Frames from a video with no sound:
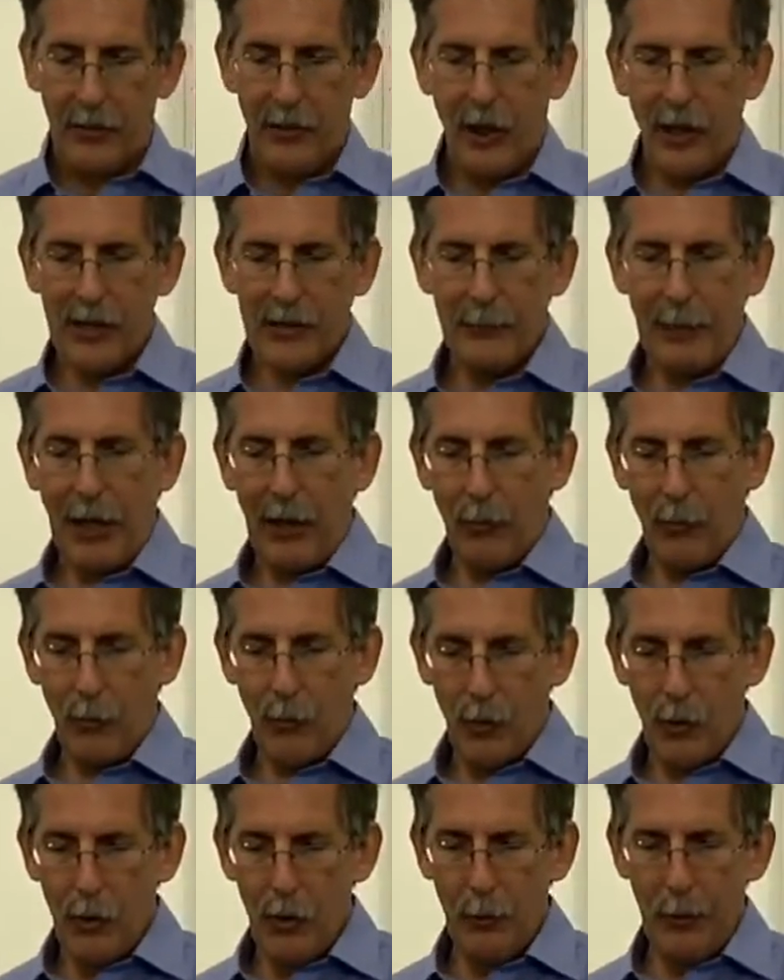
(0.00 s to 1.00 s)
It talks about
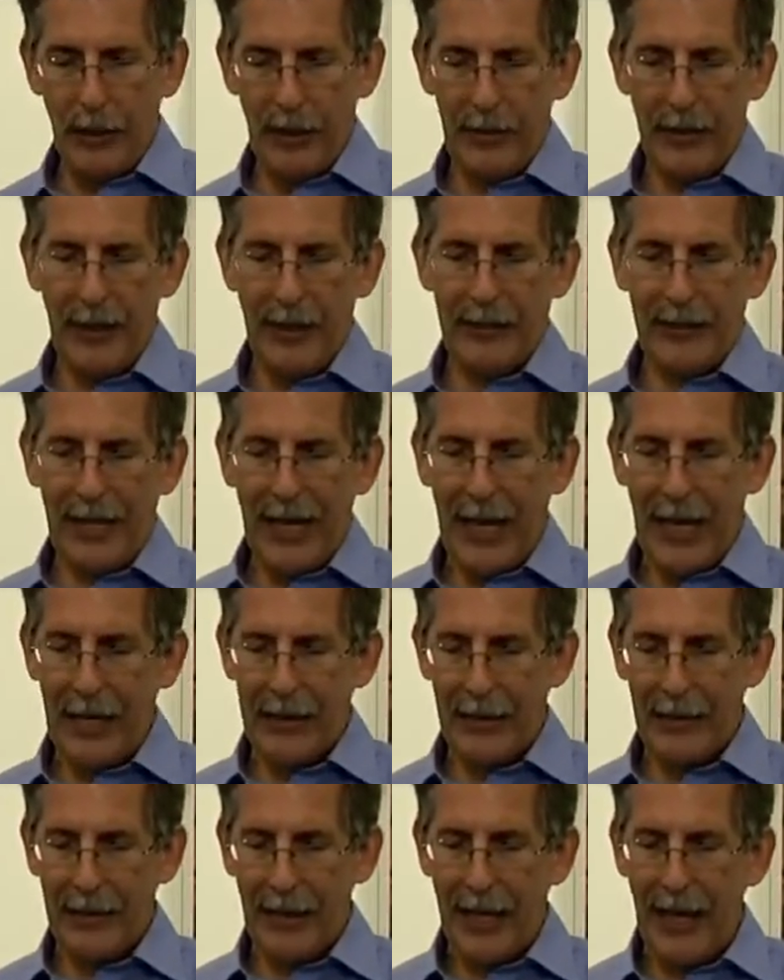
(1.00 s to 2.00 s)
Reuben and
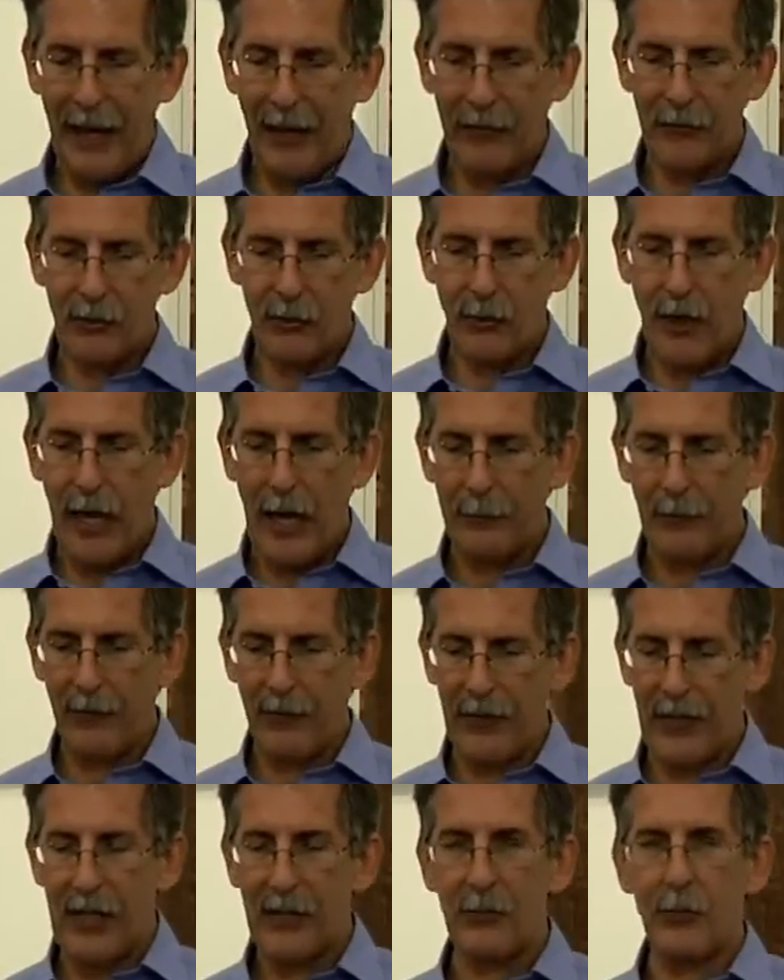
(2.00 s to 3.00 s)
Gad and the half tribe
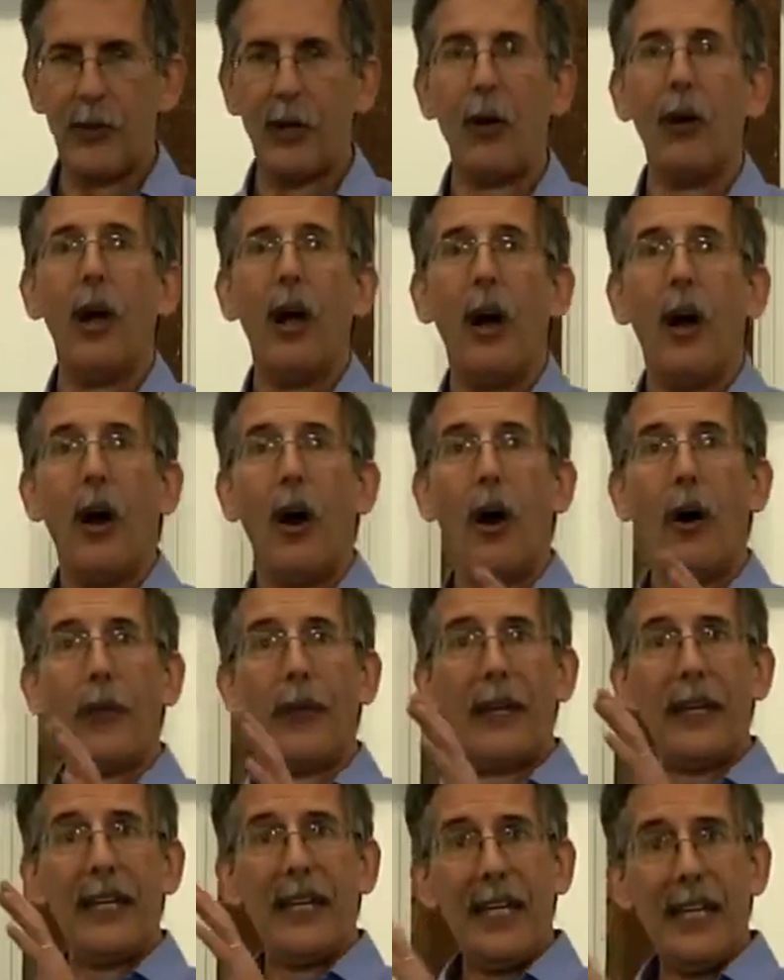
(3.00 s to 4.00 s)
of Israel
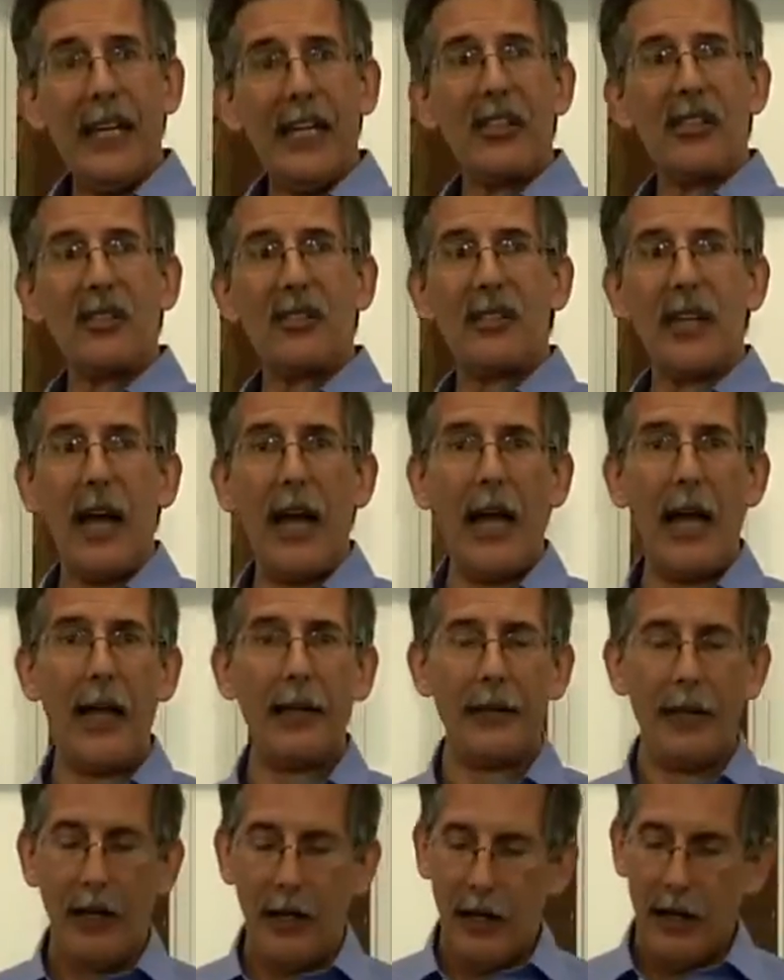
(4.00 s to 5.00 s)
on the east
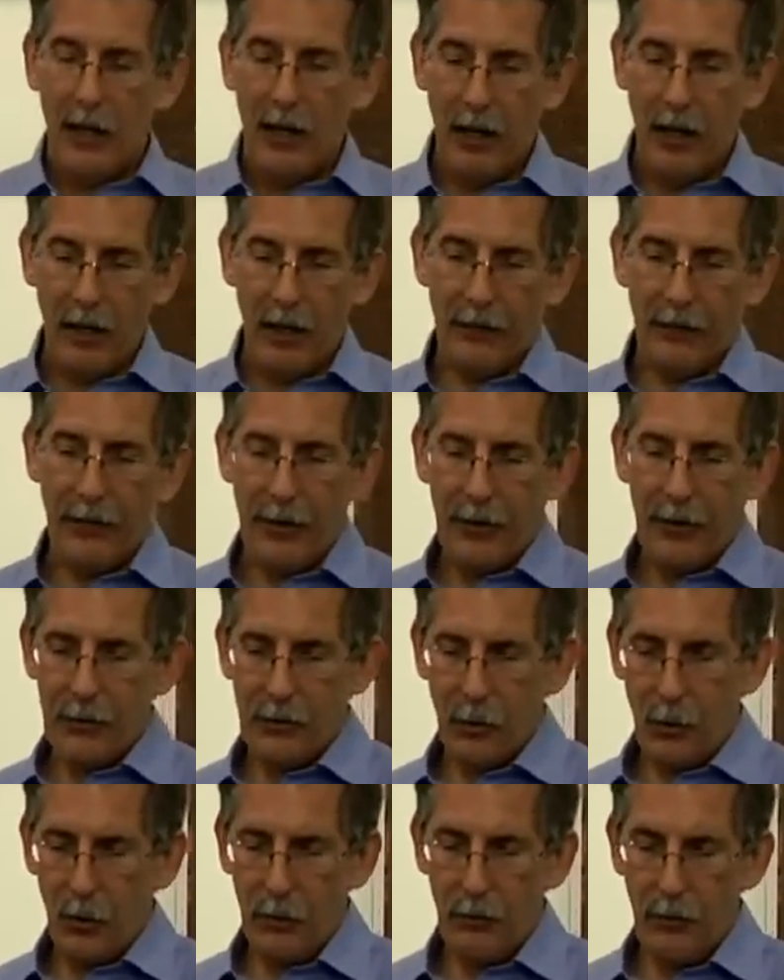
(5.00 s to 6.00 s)
side of
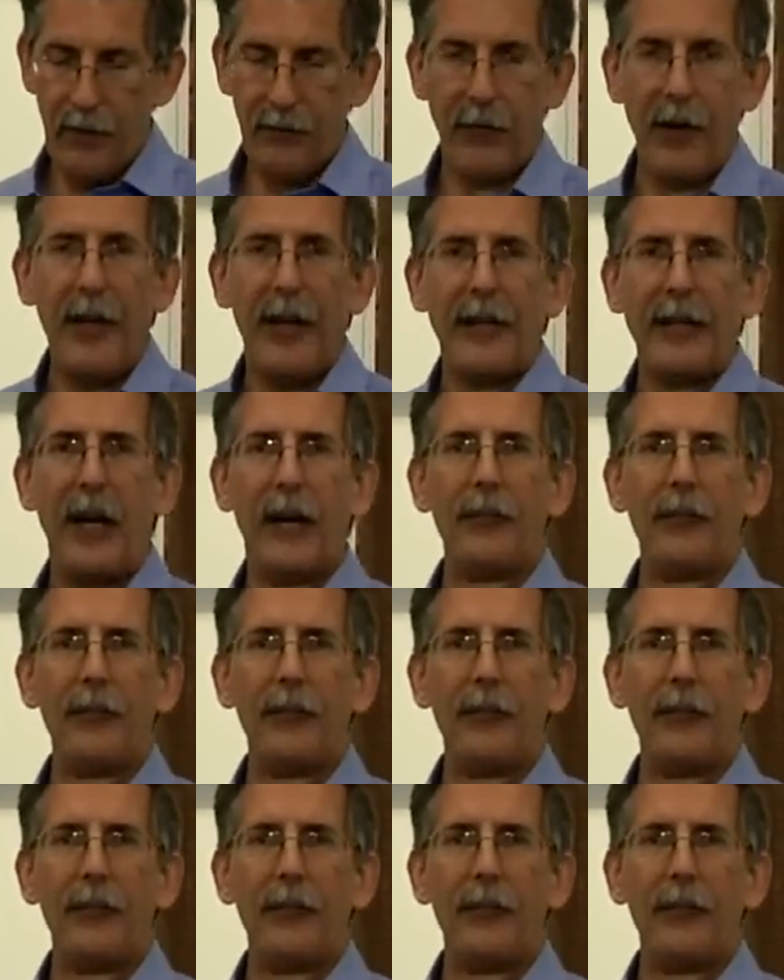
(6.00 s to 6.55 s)
the Jordan River.